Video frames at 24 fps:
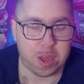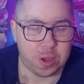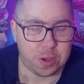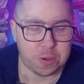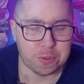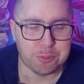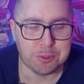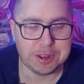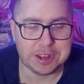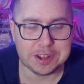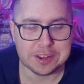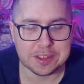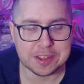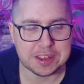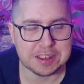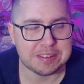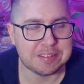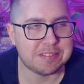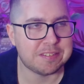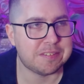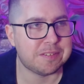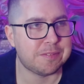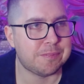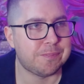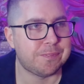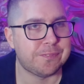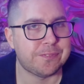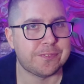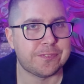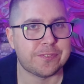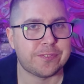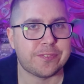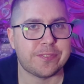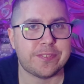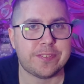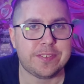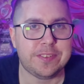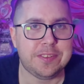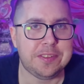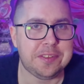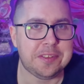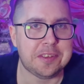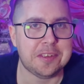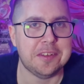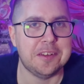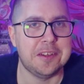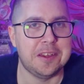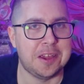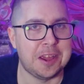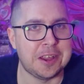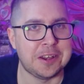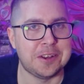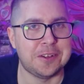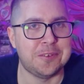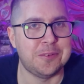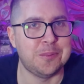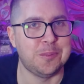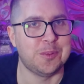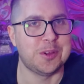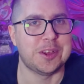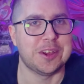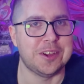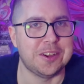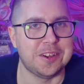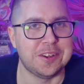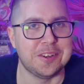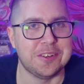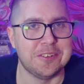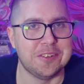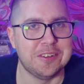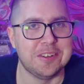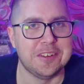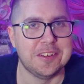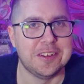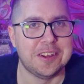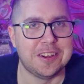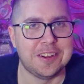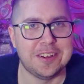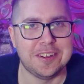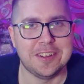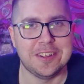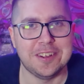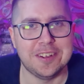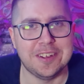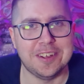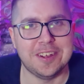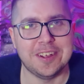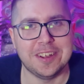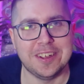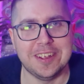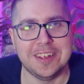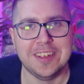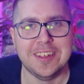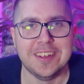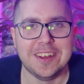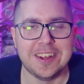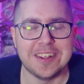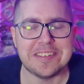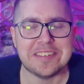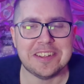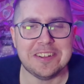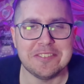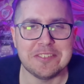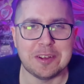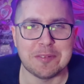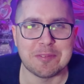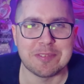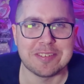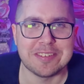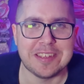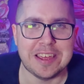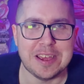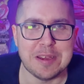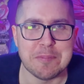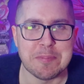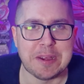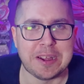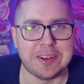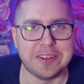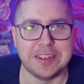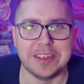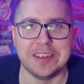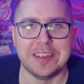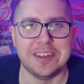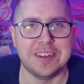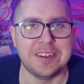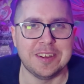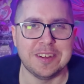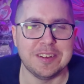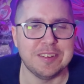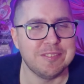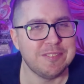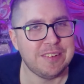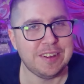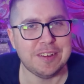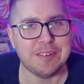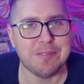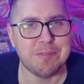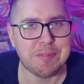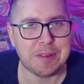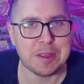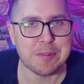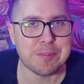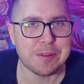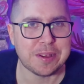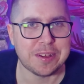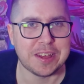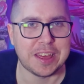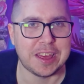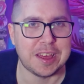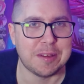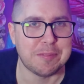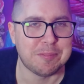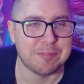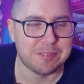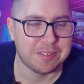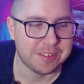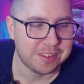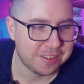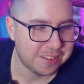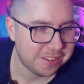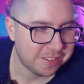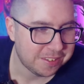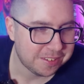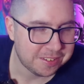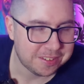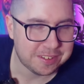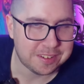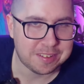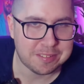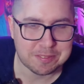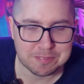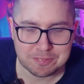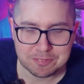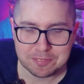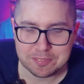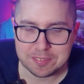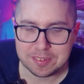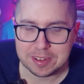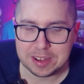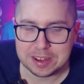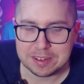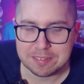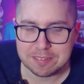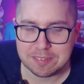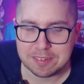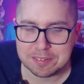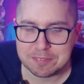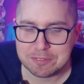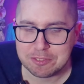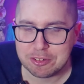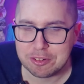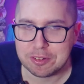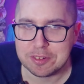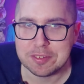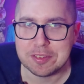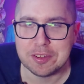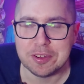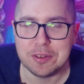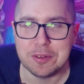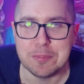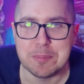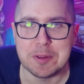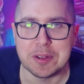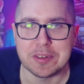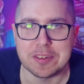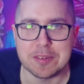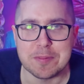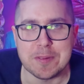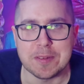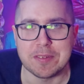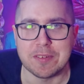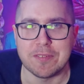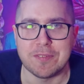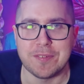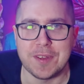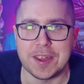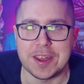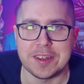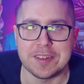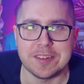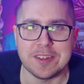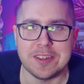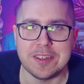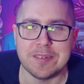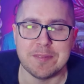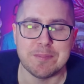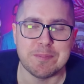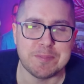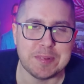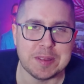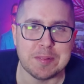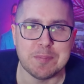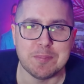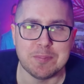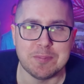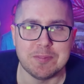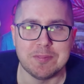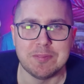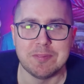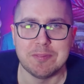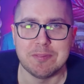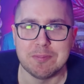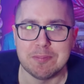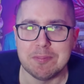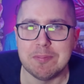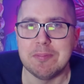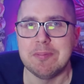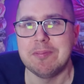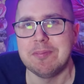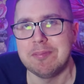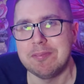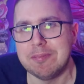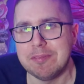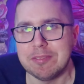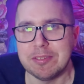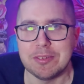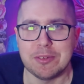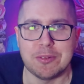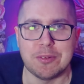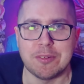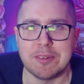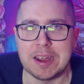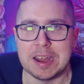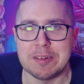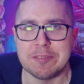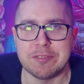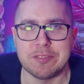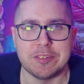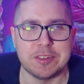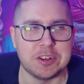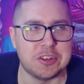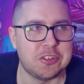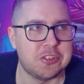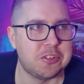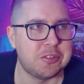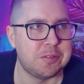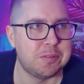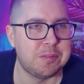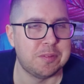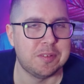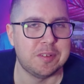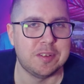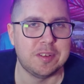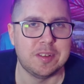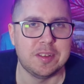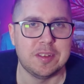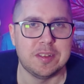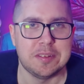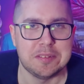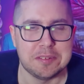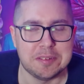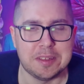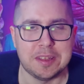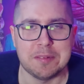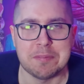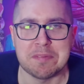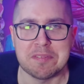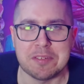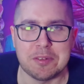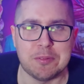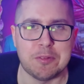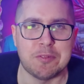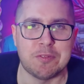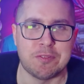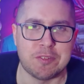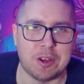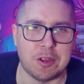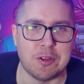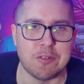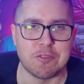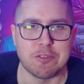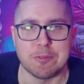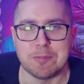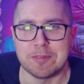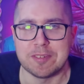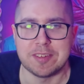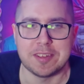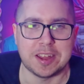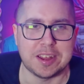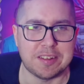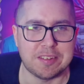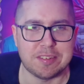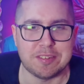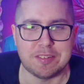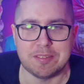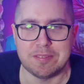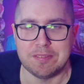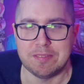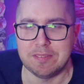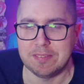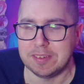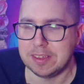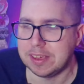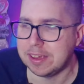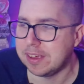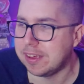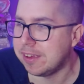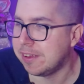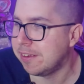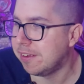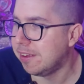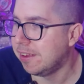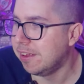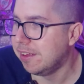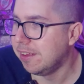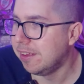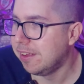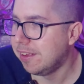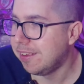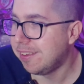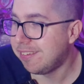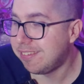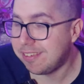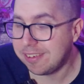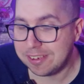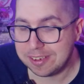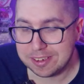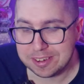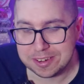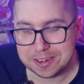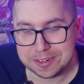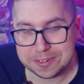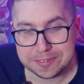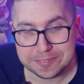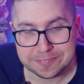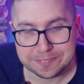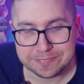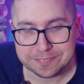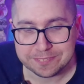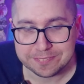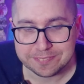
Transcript: I'll eat this and I'll go. I sound upset about it. Well, maybe I am. I've tried too much of the things and they've been sort of average. And they've sort of floated from 6. Yeah. So,